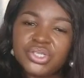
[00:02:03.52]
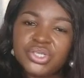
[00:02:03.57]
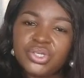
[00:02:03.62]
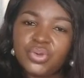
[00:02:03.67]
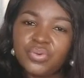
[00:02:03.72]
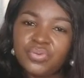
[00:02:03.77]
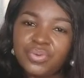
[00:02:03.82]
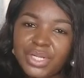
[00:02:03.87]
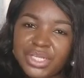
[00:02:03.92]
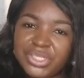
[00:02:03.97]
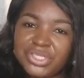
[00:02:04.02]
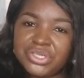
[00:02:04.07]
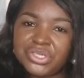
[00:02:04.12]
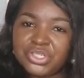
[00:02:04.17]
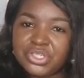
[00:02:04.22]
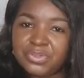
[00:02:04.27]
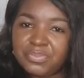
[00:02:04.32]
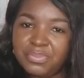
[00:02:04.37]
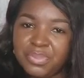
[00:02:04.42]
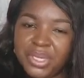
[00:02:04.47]
your
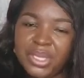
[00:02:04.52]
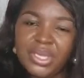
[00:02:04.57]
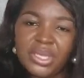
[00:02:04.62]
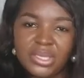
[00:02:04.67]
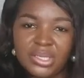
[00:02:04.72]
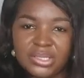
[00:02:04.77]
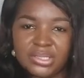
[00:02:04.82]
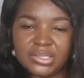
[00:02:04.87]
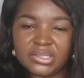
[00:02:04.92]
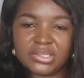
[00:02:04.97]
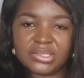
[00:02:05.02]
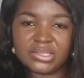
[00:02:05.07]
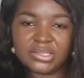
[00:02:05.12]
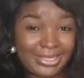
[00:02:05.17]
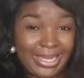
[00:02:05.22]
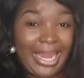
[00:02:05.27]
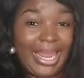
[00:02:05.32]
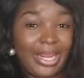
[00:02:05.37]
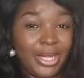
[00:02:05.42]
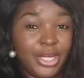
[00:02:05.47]
relationship is,
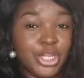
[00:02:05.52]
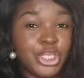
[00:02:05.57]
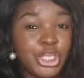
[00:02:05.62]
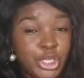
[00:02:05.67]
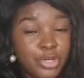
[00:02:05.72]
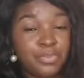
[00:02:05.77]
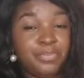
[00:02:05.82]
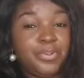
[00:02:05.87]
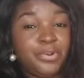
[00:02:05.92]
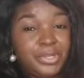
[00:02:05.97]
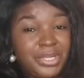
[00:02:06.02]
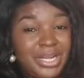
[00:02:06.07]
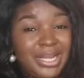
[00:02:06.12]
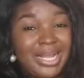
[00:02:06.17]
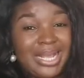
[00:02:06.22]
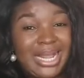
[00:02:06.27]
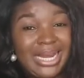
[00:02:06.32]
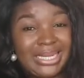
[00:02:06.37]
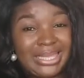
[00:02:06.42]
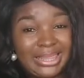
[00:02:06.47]
then you both
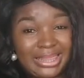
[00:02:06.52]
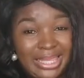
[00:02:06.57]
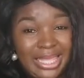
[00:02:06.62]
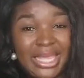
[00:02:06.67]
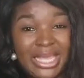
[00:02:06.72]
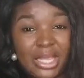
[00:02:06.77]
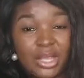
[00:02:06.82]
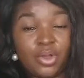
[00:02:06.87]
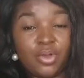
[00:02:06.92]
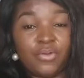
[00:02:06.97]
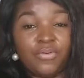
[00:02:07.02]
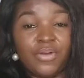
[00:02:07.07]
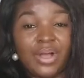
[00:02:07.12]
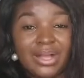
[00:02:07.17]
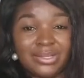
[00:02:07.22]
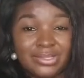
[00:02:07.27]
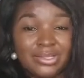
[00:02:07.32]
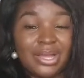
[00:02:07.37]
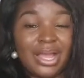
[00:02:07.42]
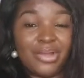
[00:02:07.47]
can think of how
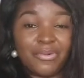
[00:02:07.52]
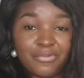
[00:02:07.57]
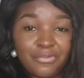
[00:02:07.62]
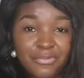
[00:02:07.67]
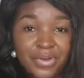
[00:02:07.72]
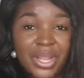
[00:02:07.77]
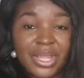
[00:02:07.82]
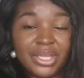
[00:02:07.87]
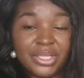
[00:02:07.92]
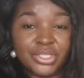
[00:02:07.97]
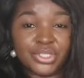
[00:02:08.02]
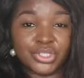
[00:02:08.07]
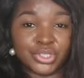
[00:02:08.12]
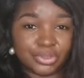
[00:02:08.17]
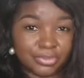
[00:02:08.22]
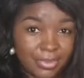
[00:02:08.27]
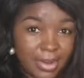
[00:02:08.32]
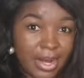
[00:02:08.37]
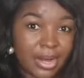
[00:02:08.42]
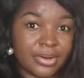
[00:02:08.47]
to arrange your
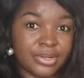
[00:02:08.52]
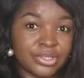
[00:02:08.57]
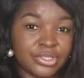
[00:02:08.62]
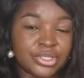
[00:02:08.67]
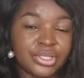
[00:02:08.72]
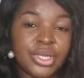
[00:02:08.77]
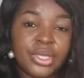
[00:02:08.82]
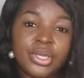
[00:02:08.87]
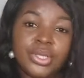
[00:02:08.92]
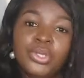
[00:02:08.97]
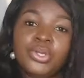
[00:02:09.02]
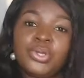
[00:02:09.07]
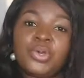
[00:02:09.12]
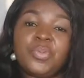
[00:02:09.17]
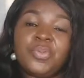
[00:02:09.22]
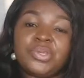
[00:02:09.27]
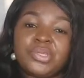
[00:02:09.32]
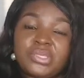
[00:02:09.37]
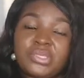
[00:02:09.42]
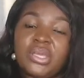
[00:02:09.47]
marriage. You could be
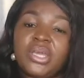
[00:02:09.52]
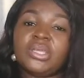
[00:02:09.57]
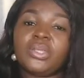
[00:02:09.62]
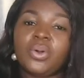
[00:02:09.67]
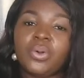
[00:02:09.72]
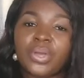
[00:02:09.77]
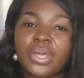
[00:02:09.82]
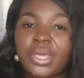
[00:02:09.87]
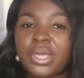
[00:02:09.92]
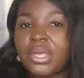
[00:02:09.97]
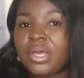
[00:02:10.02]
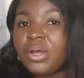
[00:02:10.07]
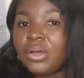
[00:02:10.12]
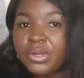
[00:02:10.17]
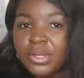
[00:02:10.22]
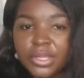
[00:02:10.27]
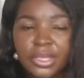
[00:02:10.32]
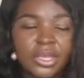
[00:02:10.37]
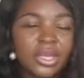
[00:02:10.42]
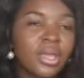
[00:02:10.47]
saying, okay
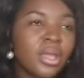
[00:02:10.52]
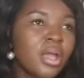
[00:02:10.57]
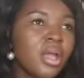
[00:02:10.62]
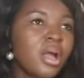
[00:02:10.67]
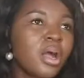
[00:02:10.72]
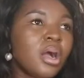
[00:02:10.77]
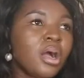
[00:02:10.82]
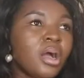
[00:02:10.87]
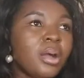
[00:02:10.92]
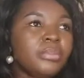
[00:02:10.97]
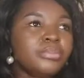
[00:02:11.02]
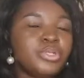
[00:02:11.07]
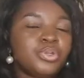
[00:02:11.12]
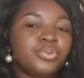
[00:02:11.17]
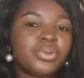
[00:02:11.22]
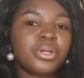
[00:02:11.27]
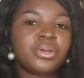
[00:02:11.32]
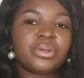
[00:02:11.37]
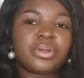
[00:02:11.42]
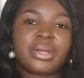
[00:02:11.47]
honey, should
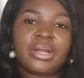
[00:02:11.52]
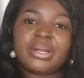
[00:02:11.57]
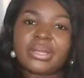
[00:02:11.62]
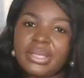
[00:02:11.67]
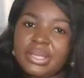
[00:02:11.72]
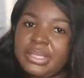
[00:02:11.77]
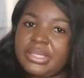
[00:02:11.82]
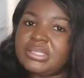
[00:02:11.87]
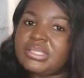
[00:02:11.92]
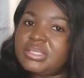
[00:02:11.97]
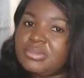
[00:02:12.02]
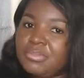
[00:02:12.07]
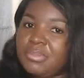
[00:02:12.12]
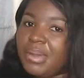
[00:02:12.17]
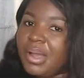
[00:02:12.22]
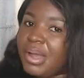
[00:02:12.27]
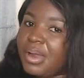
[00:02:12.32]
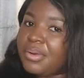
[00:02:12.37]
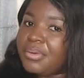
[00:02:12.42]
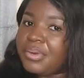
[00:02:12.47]
we look at getting
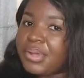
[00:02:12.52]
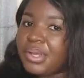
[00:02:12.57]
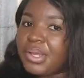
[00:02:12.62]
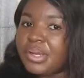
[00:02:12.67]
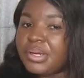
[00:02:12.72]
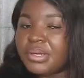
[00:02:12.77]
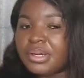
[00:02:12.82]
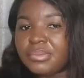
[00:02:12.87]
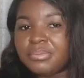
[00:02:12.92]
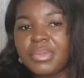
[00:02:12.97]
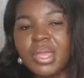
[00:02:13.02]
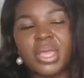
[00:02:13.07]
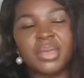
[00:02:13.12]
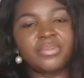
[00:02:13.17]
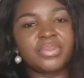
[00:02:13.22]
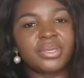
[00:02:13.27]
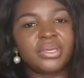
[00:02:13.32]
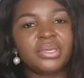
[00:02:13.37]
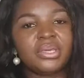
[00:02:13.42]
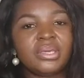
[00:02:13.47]
married
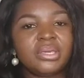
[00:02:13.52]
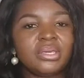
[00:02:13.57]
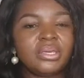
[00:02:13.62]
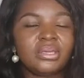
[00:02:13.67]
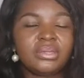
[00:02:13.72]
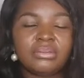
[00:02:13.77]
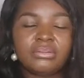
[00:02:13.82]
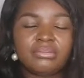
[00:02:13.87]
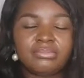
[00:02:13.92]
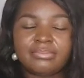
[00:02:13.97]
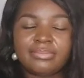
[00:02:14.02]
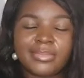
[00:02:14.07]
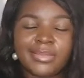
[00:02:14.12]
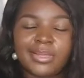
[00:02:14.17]
maybe in